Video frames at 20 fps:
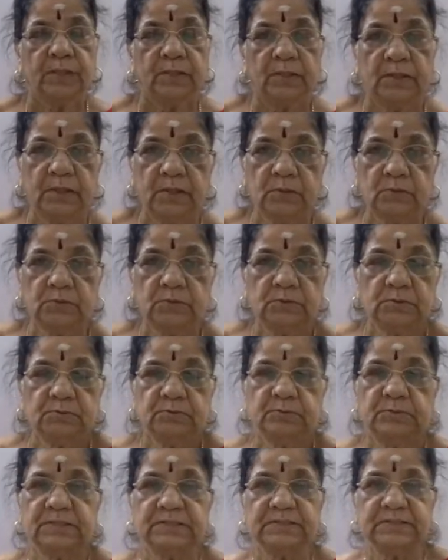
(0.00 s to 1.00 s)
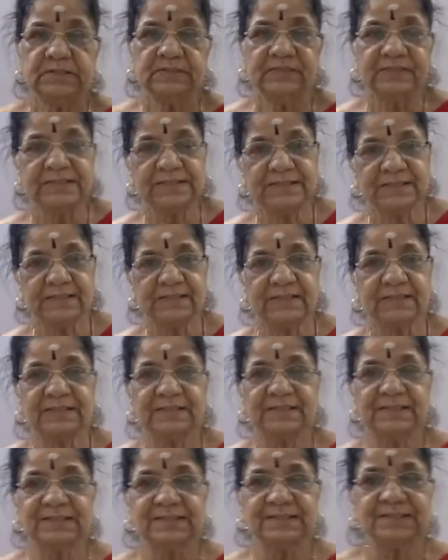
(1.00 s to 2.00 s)
Hello, 7th
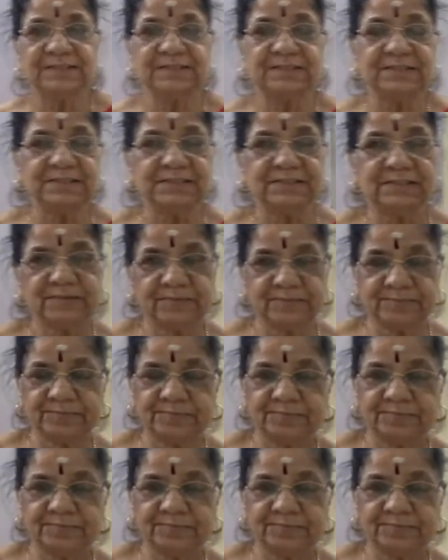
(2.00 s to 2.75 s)
standard children.